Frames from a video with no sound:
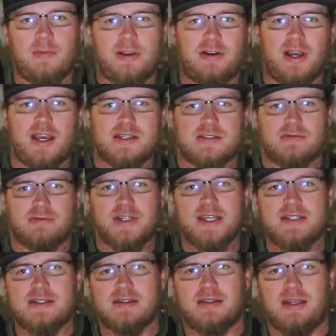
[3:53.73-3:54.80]
across
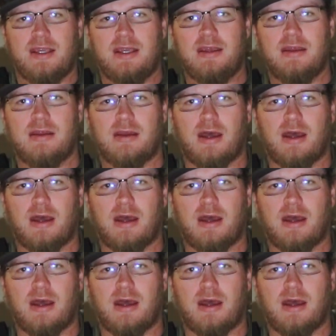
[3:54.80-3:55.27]
recently,